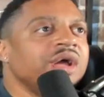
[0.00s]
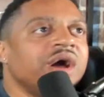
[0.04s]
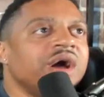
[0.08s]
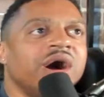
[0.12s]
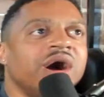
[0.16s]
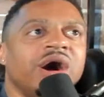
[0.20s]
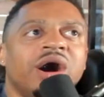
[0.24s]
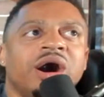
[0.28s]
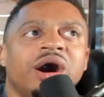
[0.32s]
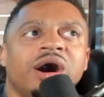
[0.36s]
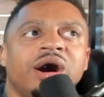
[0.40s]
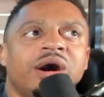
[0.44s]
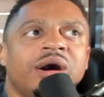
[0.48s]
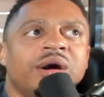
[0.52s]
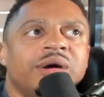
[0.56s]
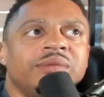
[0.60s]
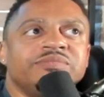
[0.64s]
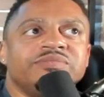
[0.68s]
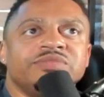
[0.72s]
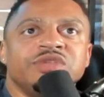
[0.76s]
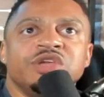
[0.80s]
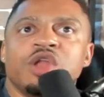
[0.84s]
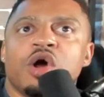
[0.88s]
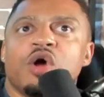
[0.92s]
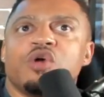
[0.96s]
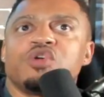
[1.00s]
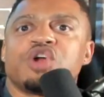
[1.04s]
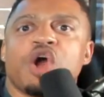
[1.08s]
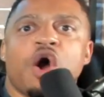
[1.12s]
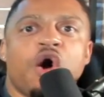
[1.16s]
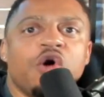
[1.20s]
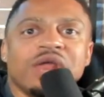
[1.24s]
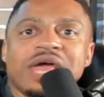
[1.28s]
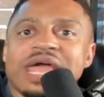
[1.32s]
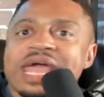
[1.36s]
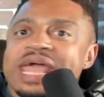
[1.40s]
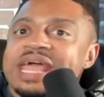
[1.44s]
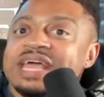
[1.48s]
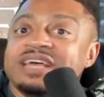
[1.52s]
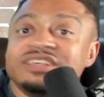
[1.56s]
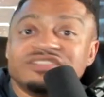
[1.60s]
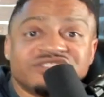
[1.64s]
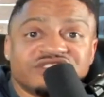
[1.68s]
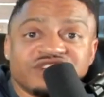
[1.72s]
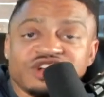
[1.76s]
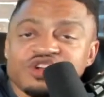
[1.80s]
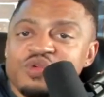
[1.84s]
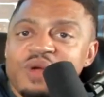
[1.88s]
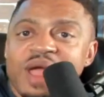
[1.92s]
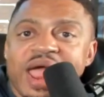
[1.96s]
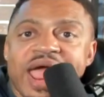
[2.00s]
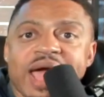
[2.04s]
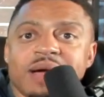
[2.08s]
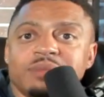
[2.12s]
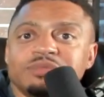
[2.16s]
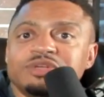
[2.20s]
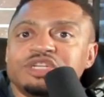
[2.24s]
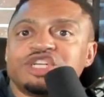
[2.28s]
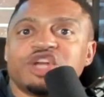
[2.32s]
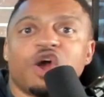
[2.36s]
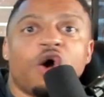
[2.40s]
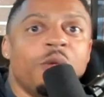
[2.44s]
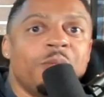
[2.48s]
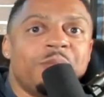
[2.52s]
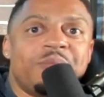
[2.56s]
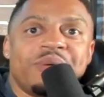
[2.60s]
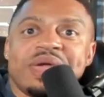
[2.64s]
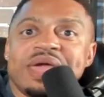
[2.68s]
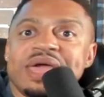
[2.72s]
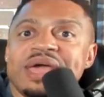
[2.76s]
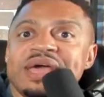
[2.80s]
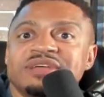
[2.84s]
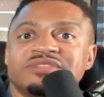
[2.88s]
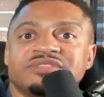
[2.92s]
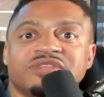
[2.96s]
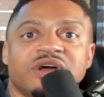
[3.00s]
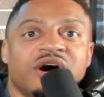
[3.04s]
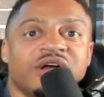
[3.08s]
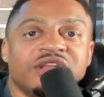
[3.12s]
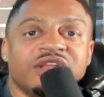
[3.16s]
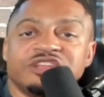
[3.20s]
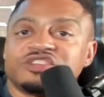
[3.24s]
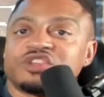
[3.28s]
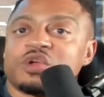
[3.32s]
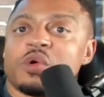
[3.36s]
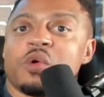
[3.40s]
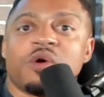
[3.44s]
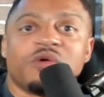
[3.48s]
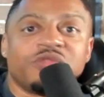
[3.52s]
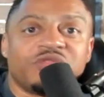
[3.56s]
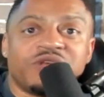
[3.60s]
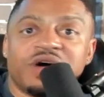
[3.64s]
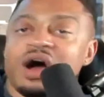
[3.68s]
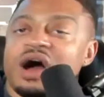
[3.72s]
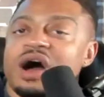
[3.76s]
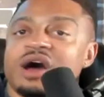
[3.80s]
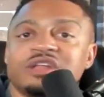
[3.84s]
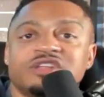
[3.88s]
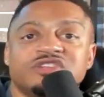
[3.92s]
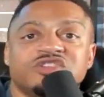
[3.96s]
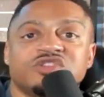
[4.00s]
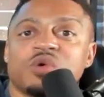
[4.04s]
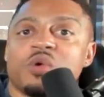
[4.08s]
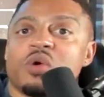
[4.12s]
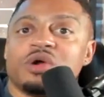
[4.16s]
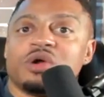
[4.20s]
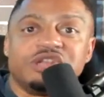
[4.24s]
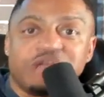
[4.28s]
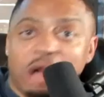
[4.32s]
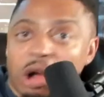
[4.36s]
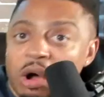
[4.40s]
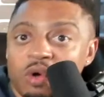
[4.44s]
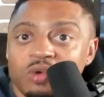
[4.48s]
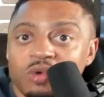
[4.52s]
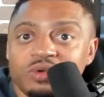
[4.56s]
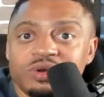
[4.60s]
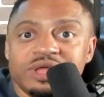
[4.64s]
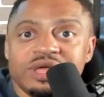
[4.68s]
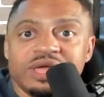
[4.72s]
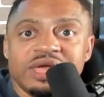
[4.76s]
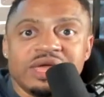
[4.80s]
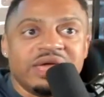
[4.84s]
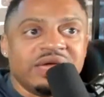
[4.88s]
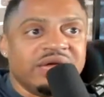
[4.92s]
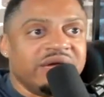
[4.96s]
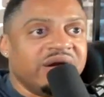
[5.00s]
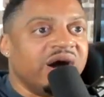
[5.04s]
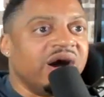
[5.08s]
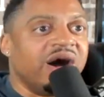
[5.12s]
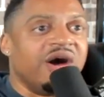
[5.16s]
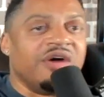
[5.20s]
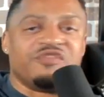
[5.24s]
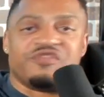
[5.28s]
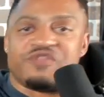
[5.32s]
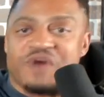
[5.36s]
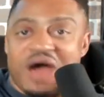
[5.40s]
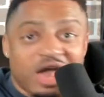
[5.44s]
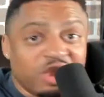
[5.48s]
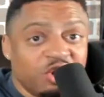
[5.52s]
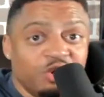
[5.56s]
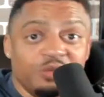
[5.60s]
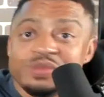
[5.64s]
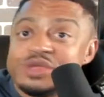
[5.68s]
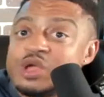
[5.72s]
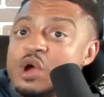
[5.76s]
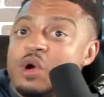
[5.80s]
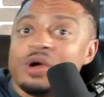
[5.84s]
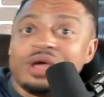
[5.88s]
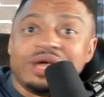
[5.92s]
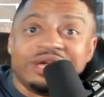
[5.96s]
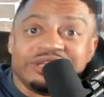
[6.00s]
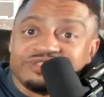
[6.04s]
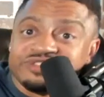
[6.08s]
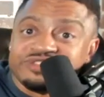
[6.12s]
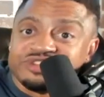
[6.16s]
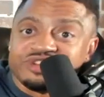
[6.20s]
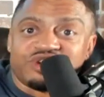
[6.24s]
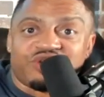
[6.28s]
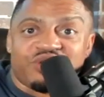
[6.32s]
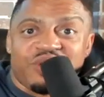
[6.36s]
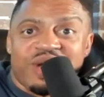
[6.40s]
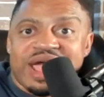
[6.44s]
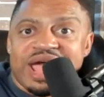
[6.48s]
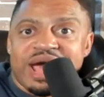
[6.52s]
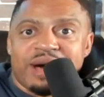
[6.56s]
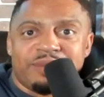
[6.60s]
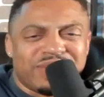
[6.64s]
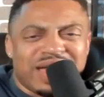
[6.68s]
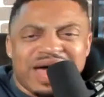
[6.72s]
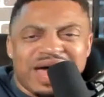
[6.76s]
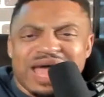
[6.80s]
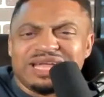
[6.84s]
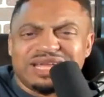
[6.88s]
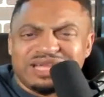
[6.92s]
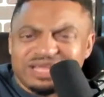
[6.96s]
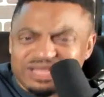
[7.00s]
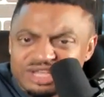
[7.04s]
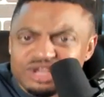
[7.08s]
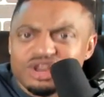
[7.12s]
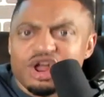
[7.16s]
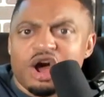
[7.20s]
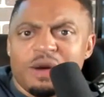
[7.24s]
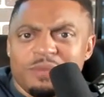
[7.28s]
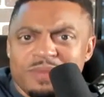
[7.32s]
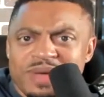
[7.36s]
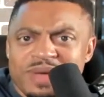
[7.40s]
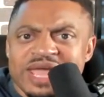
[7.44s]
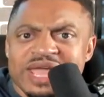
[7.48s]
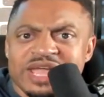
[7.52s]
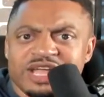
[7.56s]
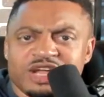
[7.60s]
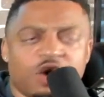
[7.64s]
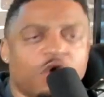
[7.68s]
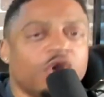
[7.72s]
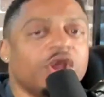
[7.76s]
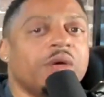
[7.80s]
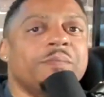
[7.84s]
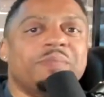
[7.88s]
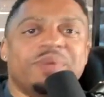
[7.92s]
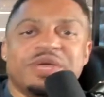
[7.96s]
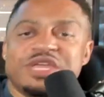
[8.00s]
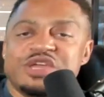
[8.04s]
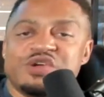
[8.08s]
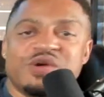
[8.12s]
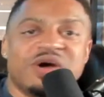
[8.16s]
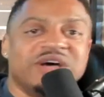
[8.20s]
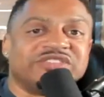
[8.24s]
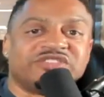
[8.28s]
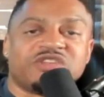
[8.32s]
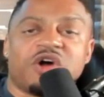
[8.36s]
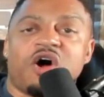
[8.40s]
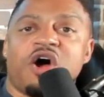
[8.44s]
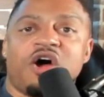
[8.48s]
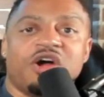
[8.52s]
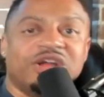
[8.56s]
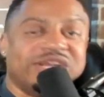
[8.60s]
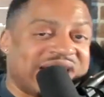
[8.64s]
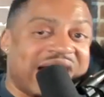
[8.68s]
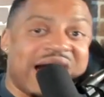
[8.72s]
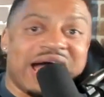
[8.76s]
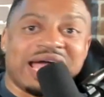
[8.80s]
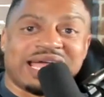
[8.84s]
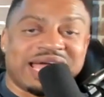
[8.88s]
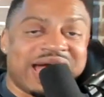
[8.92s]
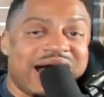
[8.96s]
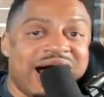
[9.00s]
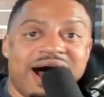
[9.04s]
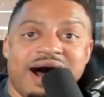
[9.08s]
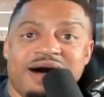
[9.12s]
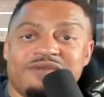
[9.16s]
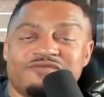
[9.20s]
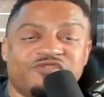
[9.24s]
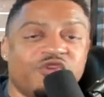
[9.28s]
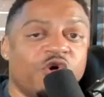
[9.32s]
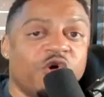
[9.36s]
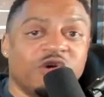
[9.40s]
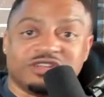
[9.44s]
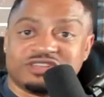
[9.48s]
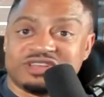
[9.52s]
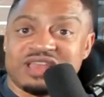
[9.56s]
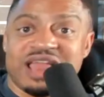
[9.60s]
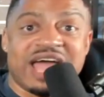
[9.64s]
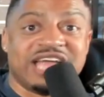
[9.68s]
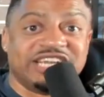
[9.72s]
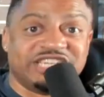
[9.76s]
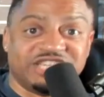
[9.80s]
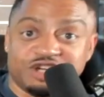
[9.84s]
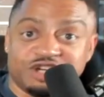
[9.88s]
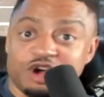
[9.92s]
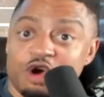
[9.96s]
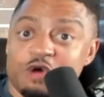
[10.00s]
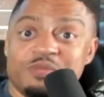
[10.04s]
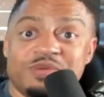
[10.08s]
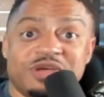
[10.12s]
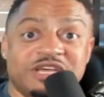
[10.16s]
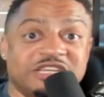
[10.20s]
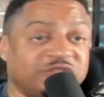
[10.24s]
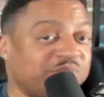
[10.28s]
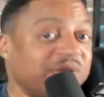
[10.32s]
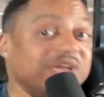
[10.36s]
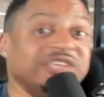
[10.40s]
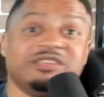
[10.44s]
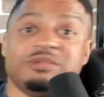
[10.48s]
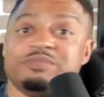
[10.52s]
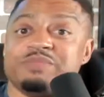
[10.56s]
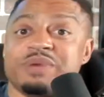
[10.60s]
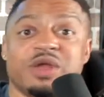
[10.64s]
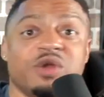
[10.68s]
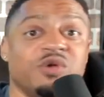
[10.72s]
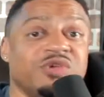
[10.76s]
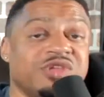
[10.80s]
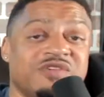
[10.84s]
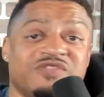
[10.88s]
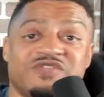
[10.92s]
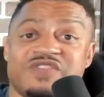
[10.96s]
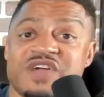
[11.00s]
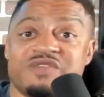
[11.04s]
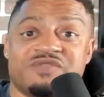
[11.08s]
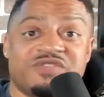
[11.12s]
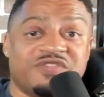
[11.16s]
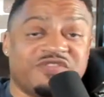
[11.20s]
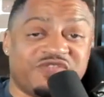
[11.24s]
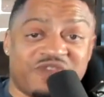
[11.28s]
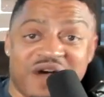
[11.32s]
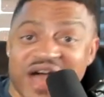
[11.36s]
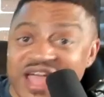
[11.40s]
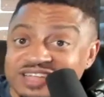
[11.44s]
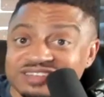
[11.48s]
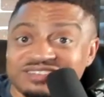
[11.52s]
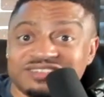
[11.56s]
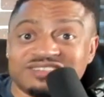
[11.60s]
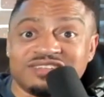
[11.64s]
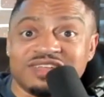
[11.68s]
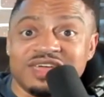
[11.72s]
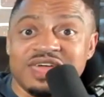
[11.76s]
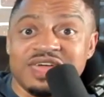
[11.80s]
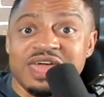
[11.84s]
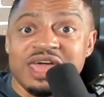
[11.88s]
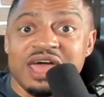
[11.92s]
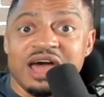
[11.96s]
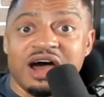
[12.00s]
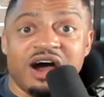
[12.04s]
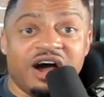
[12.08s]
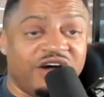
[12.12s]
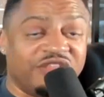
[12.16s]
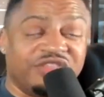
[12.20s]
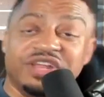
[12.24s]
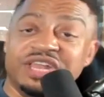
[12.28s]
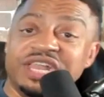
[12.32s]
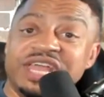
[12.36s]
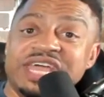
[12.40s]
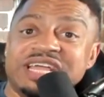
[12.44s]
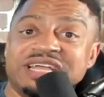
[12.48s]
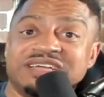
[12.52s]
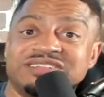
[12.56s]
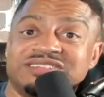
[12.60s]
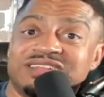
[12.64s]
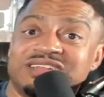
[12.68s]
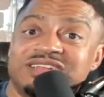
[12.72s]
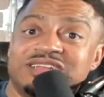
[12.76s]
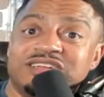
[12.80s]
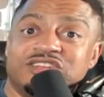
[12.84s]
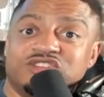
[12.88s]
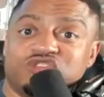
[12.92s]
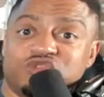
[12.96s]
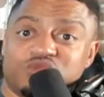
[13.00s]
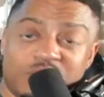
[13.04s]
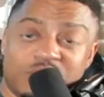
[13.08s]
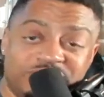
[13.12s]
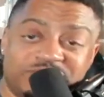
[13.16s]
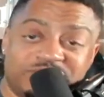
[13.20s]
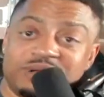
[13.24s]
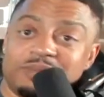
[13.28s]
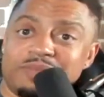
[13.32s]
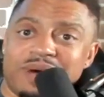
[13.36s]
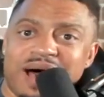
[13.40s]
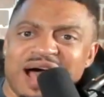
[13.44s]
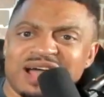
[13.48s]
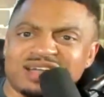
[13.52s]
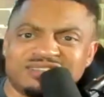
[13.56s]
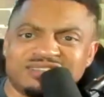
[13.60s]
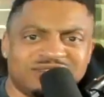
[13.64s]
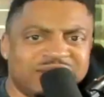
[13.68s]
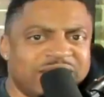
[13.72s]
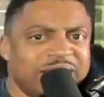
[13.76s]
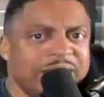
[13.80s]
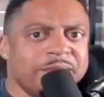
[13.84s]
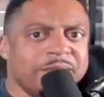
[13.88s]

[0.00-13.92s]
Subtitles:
You know, go to Instagram, showbiz_the_adult. Follow me on Instagram. Like, you know what I mean? Go to busr.com/showbiz. Place a bet on your favorite fights. The link is in the description box.